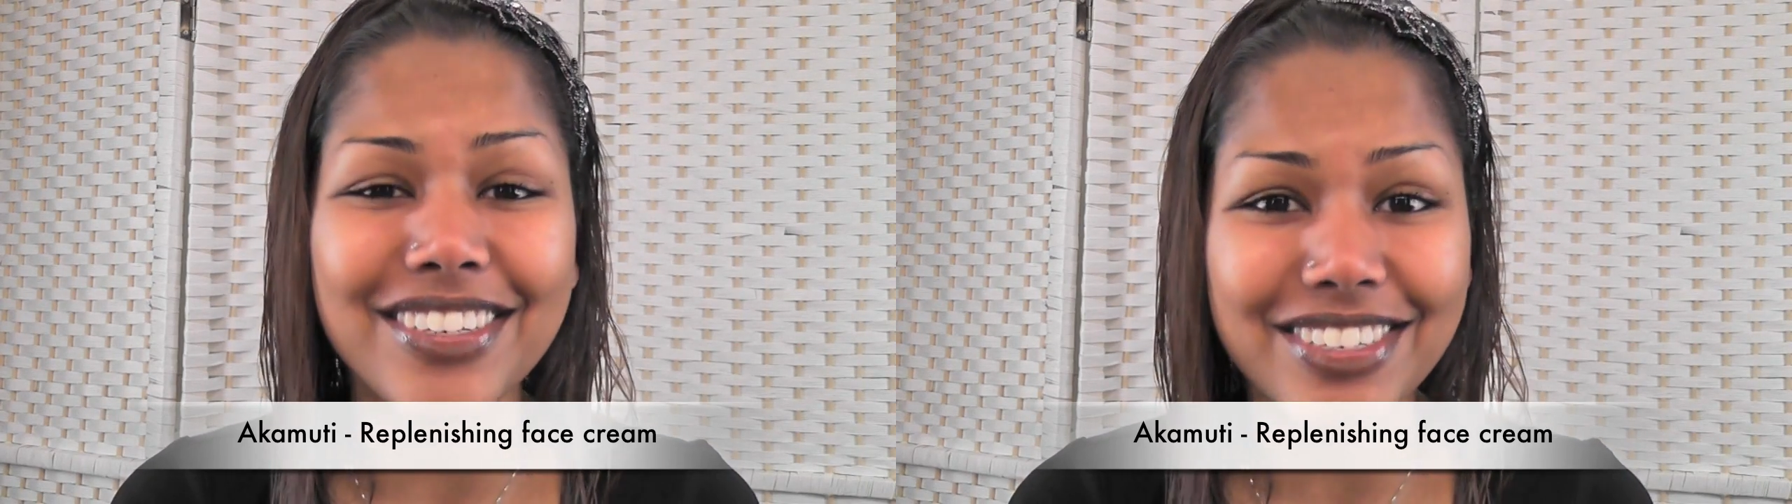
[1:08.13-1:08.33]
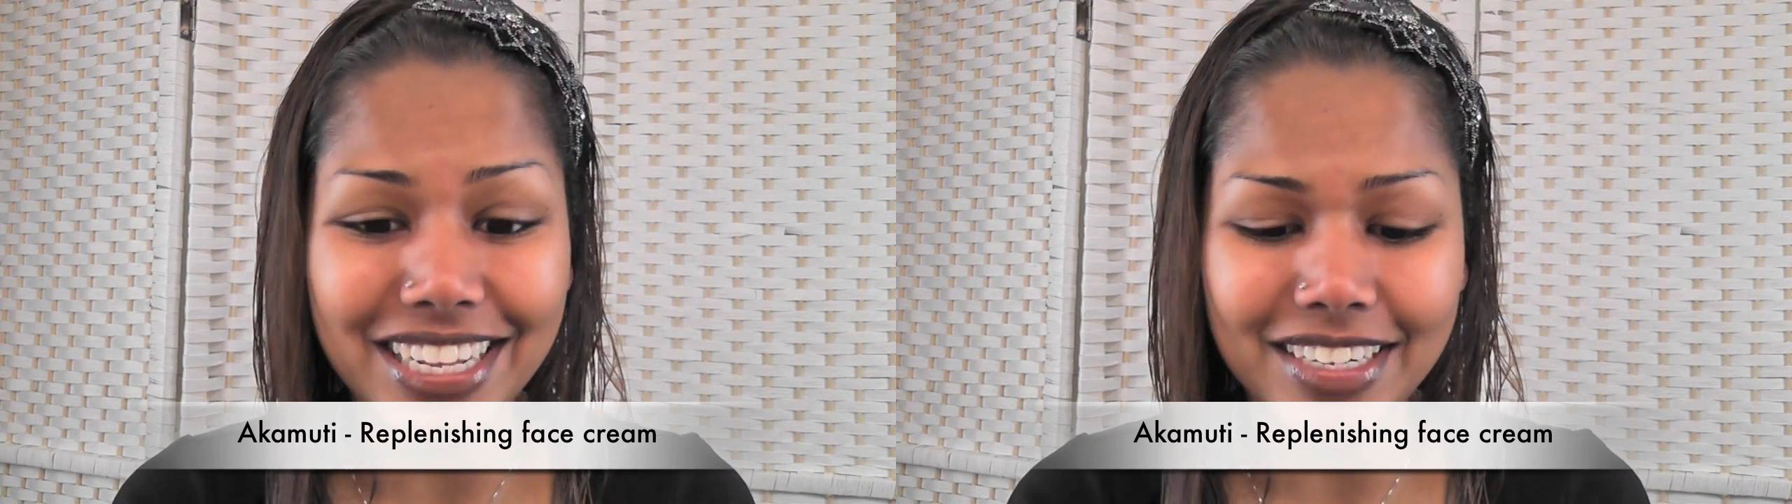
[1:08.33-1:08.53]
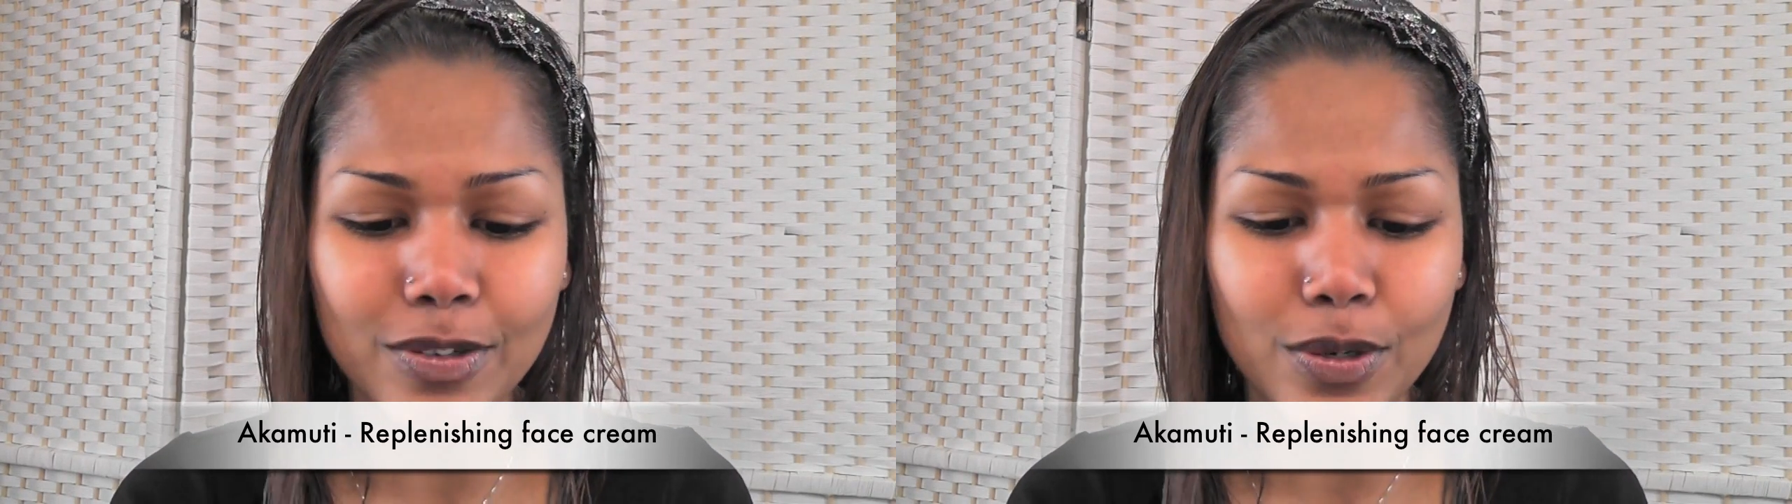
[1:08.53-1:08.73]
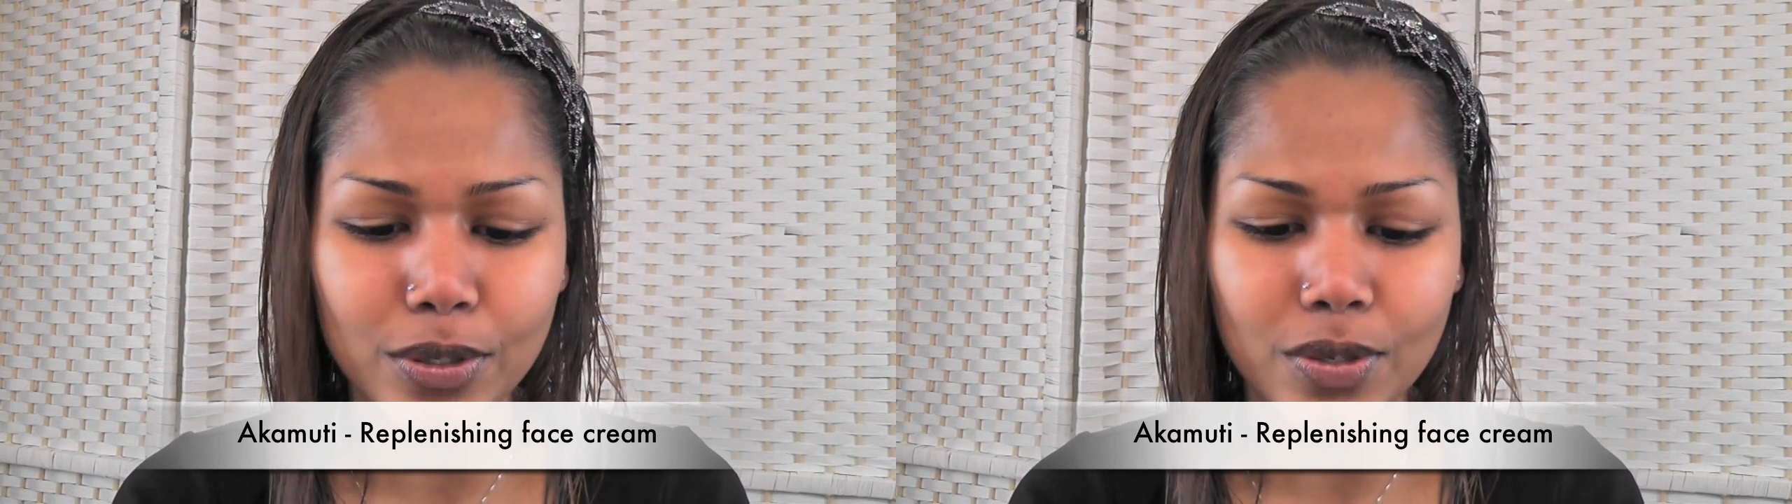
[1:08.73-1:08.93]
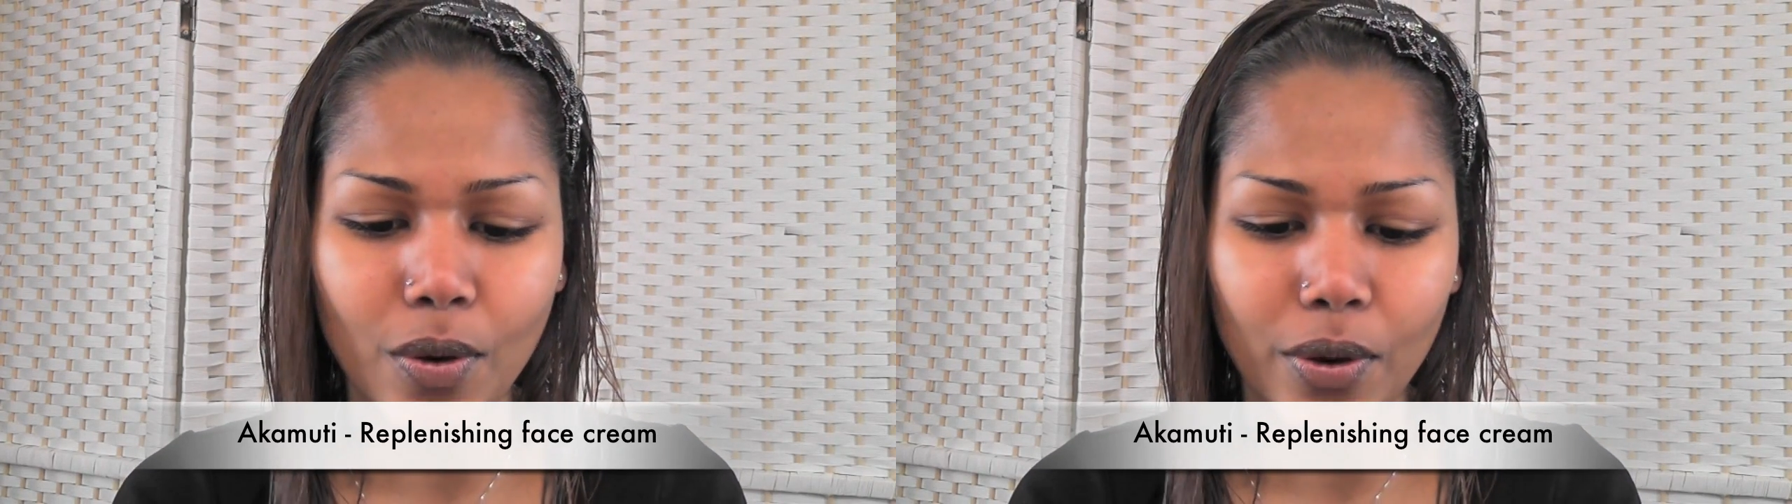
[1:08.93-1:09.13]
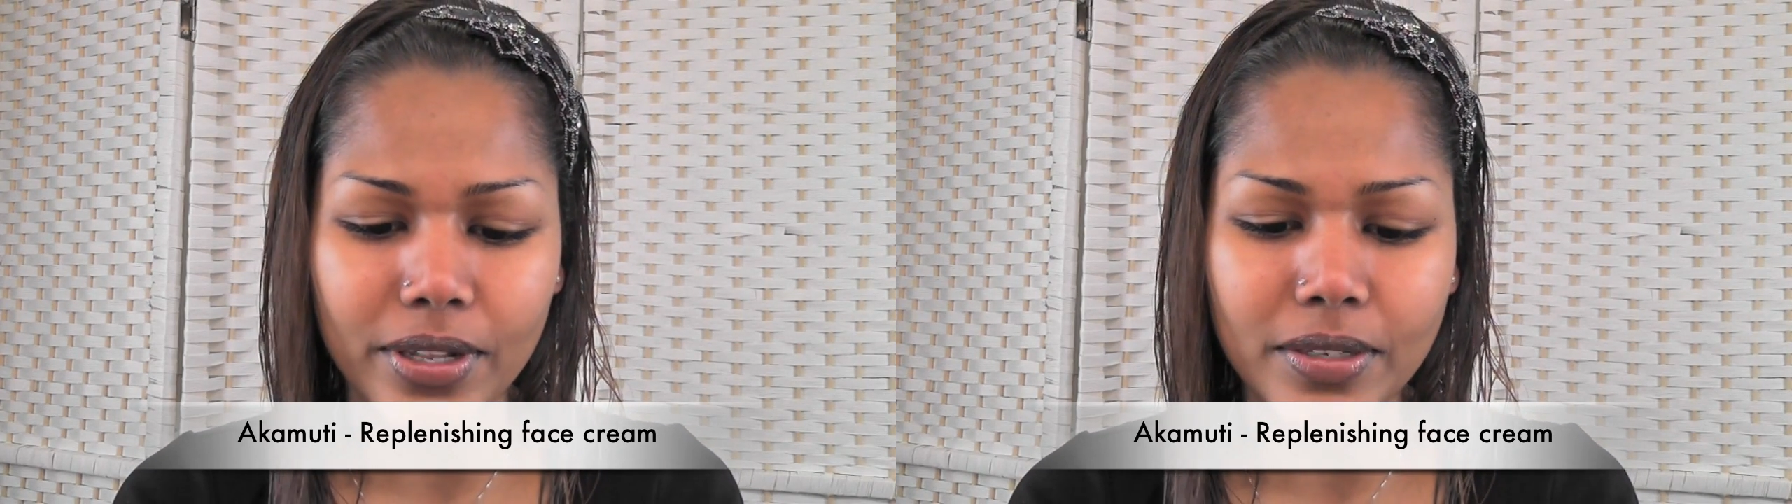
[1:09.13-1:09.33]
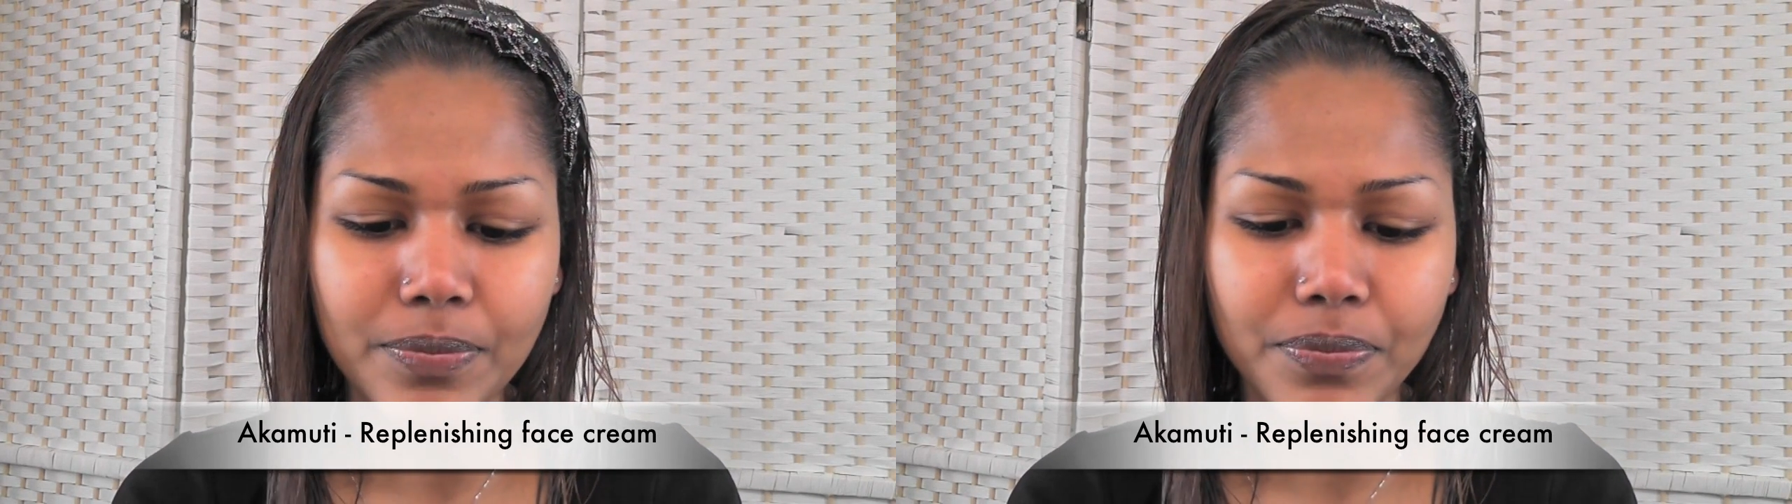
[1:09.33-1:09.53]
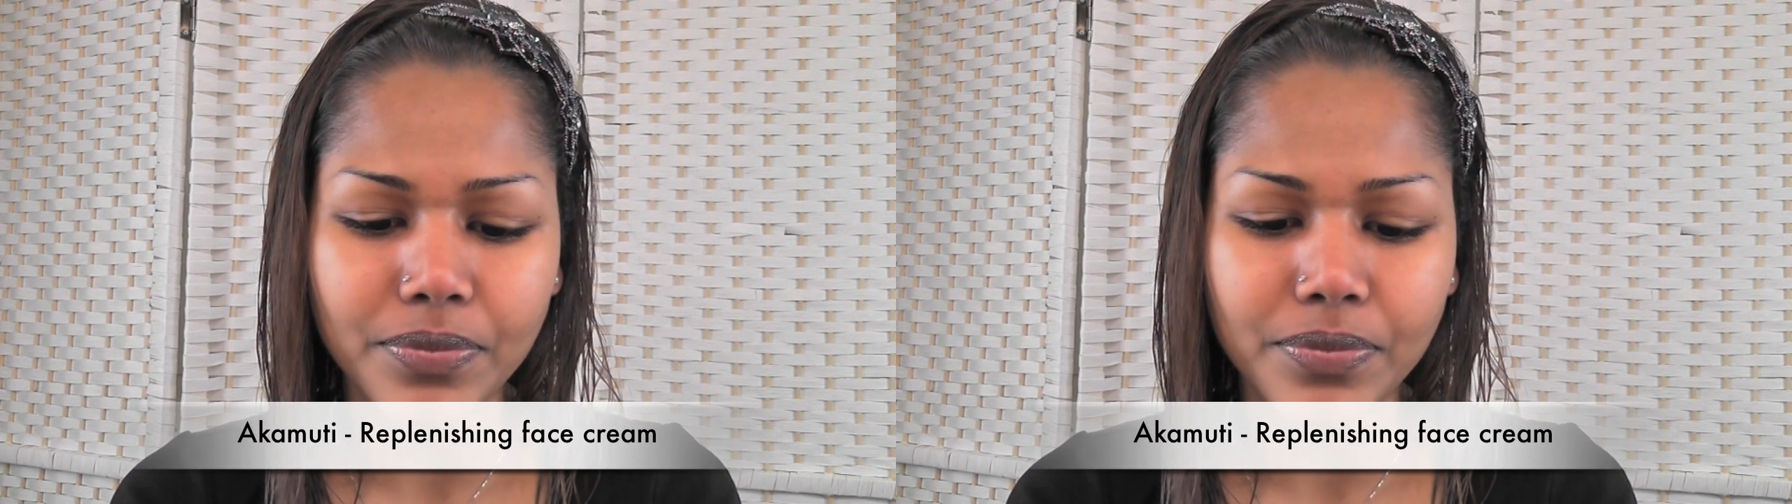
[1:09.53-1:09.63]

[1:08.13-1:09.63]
real rose oil